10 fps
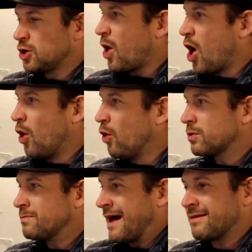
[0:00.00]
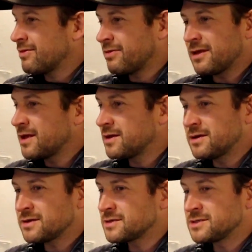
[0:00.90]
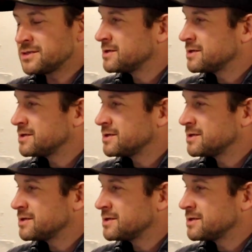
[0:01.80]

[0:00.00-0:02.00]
do old man things.